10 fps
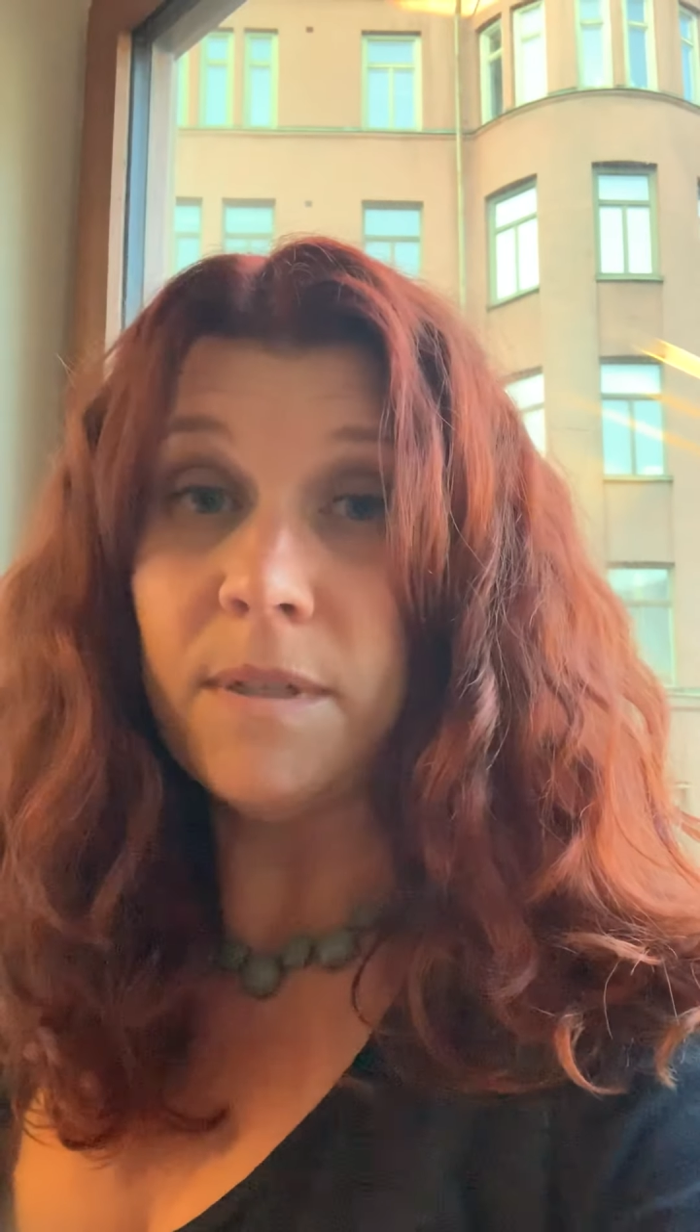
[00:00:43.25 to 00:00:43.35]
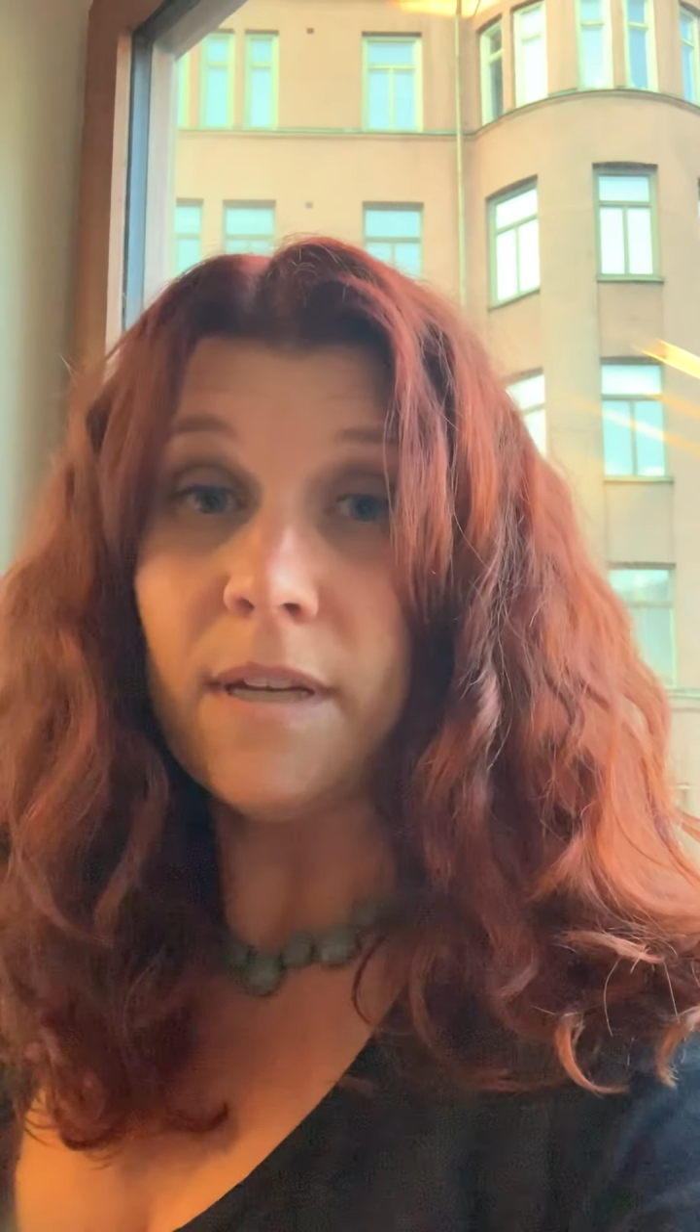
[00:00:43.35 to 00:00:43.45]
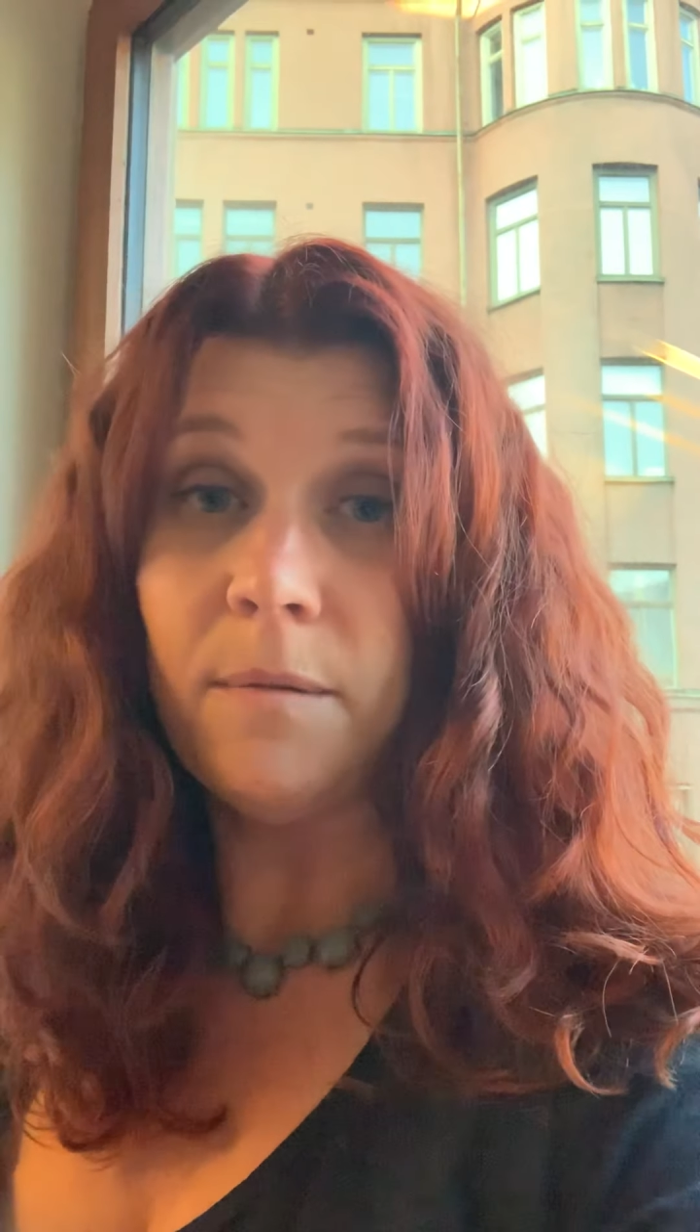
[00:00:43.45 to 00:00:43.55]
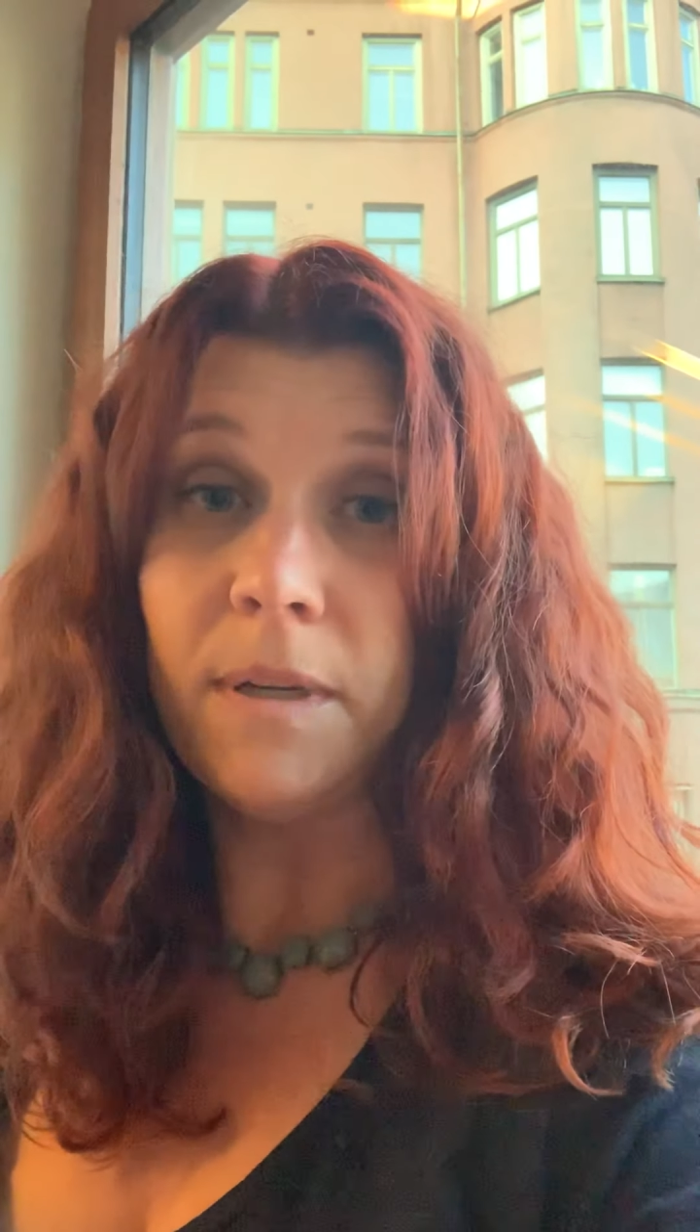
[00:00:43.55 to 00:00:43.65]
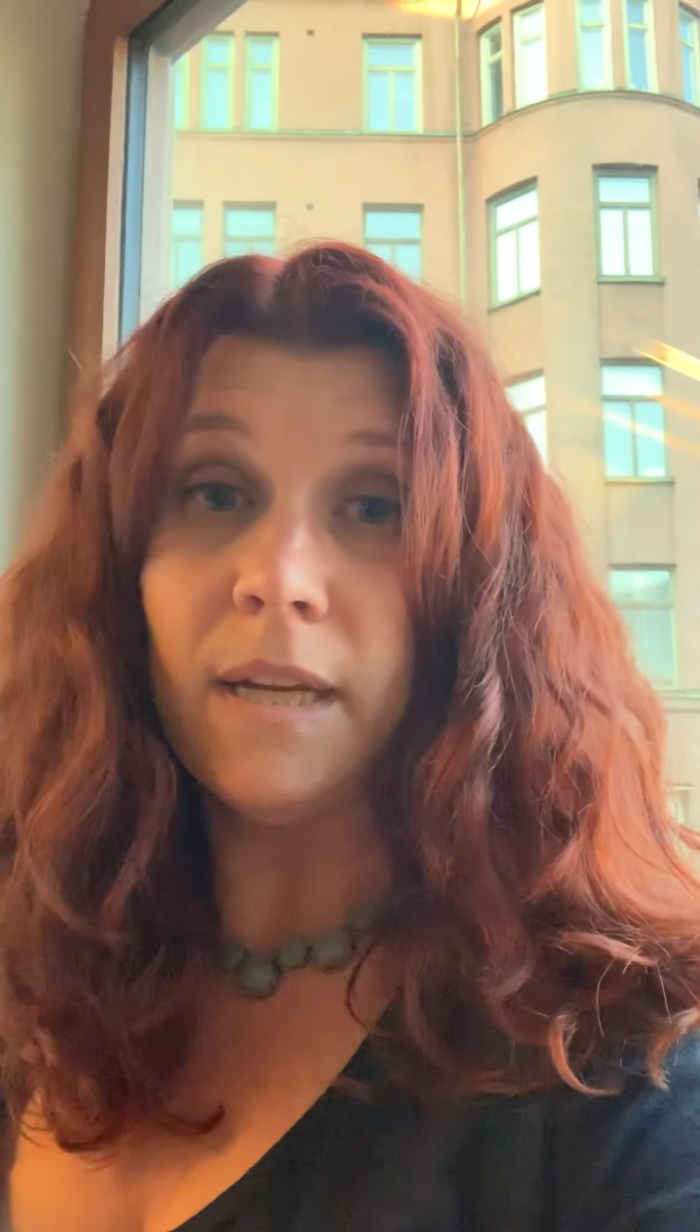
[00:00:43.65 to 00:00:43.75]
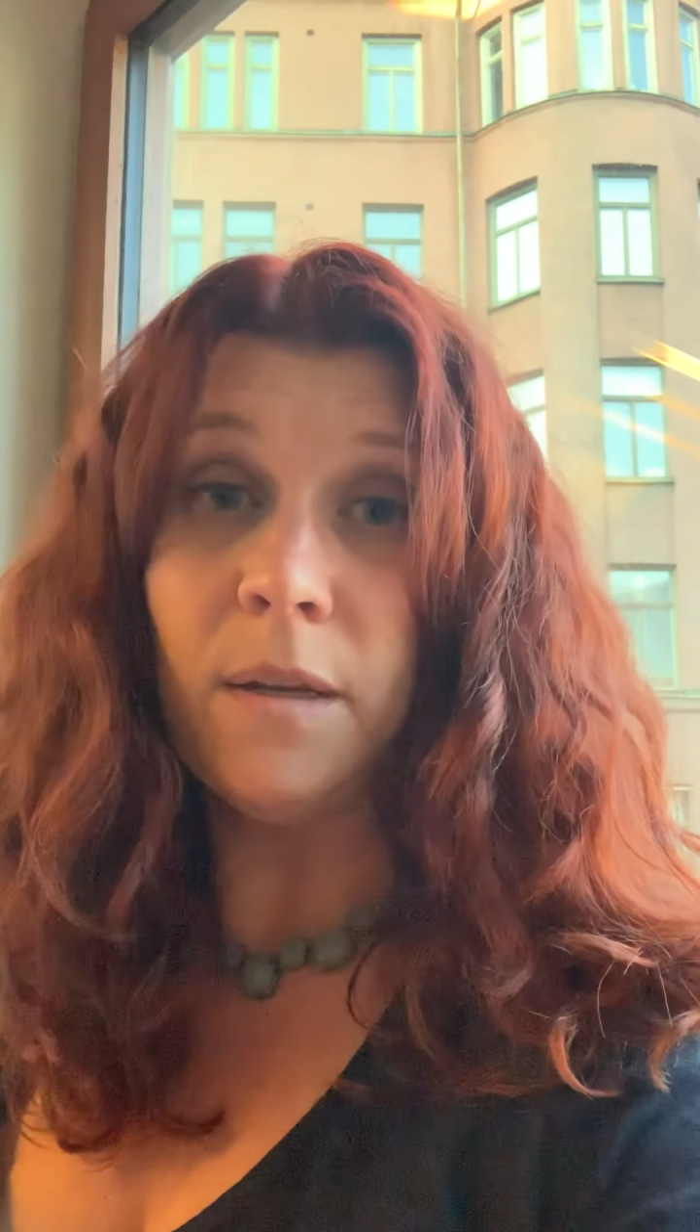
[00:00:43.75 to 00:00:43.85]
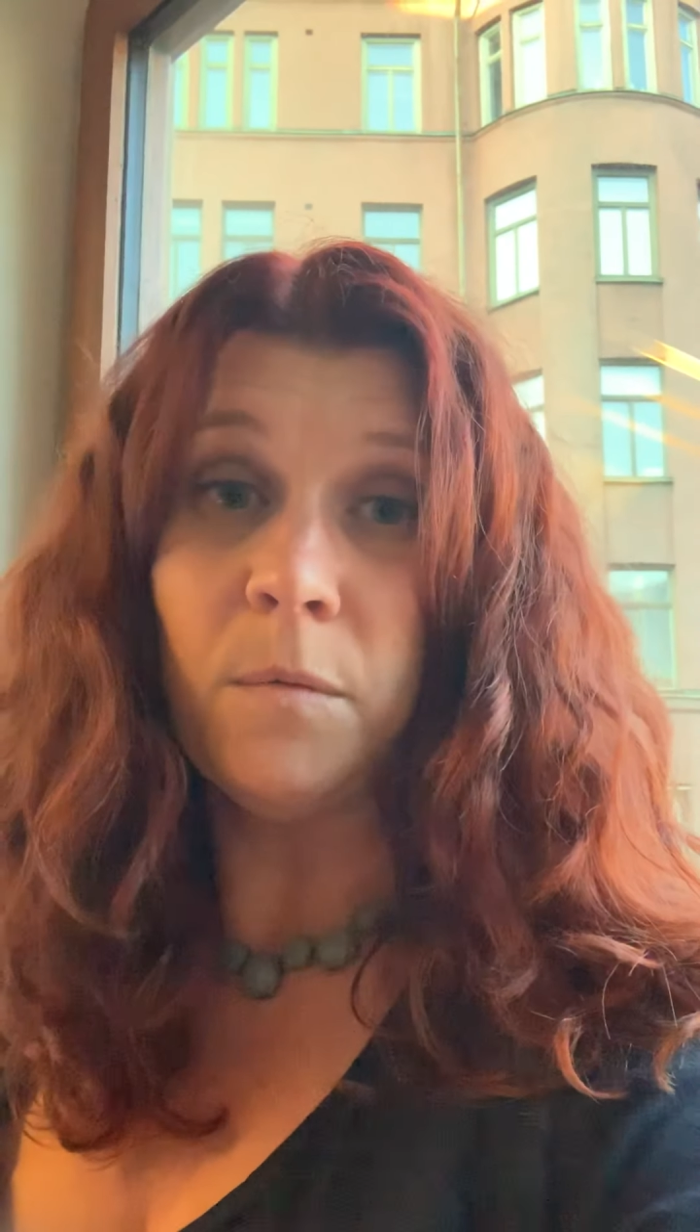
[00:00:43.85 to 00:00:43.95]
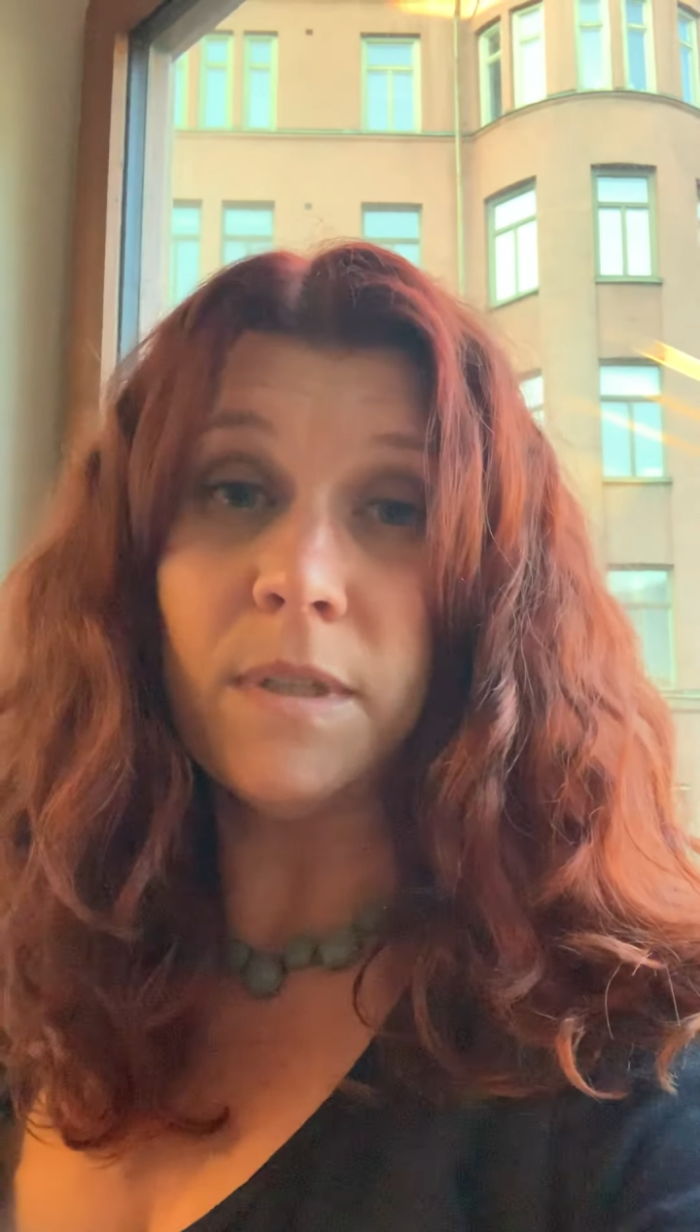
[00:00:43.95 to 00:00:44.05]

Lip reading: time again